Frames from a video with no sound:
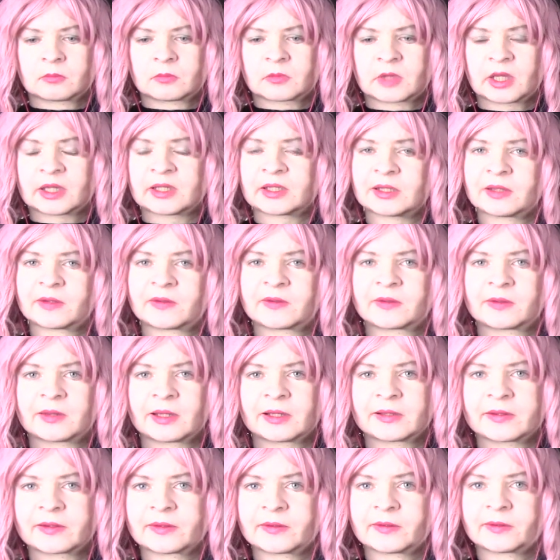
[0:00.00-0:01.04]
That didn't,
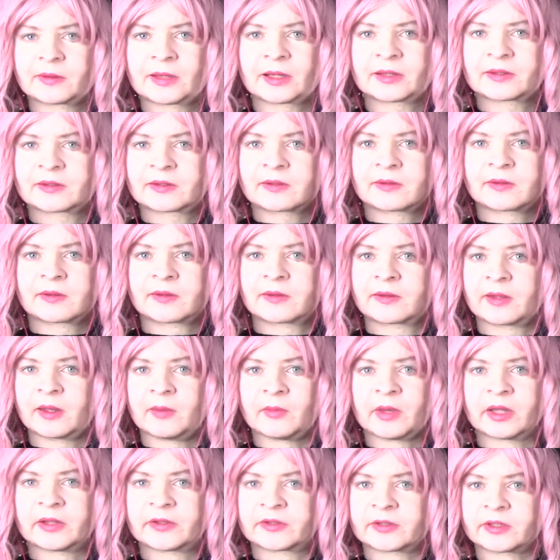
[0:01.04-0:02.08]
that doesn't, that doesn't
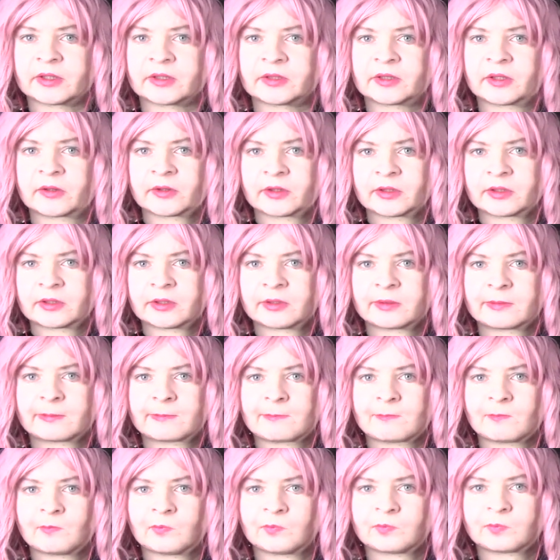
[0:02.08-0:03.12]
seem instant, does it?
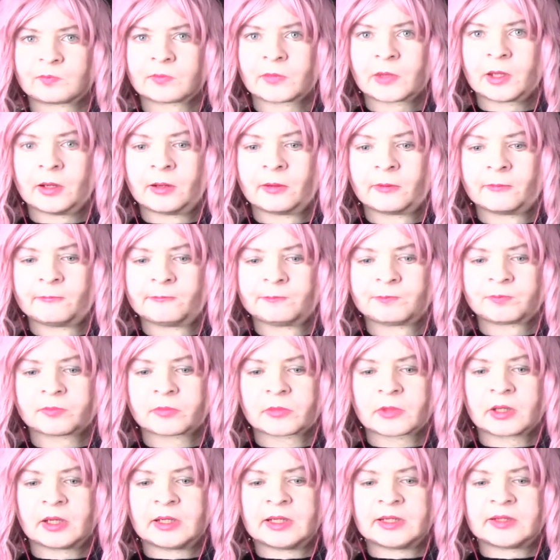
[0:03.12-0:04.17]
You know?
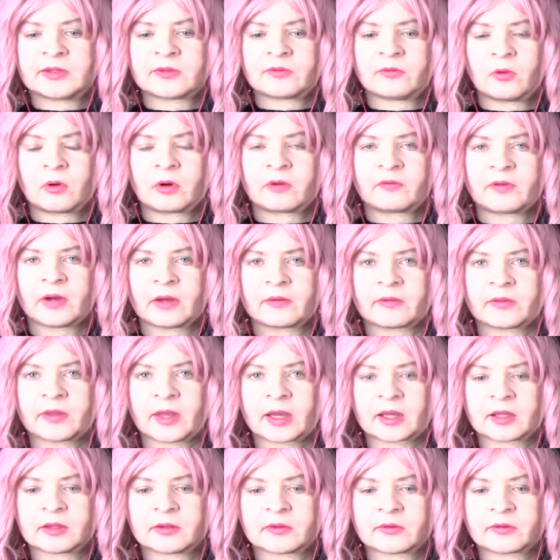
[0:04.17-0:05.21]
At least four or five
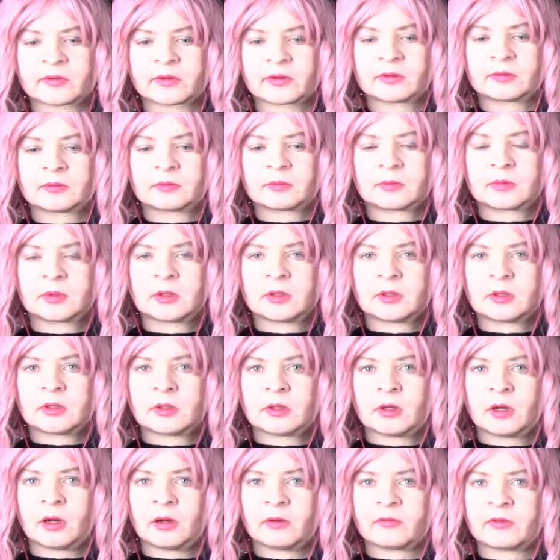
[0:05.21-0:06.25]
seconds
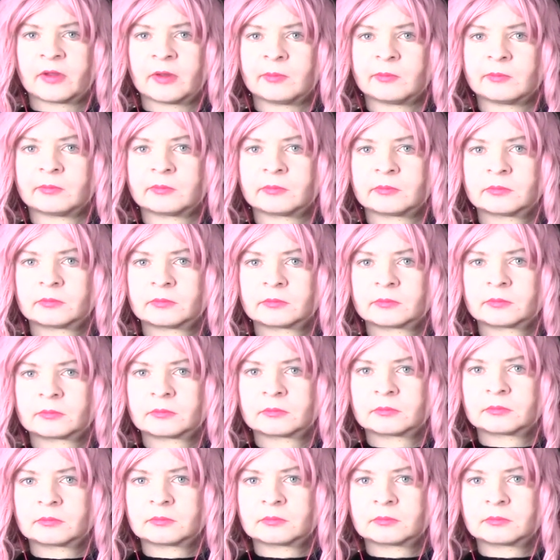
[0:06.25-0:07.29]
of him
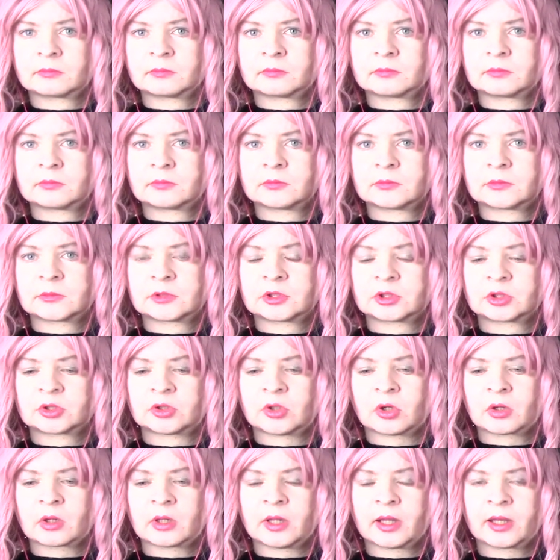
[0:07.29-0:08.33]

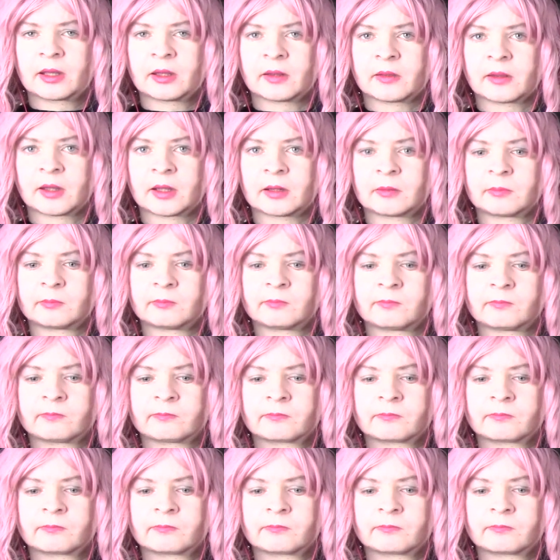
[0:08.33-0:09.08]
struggling and then.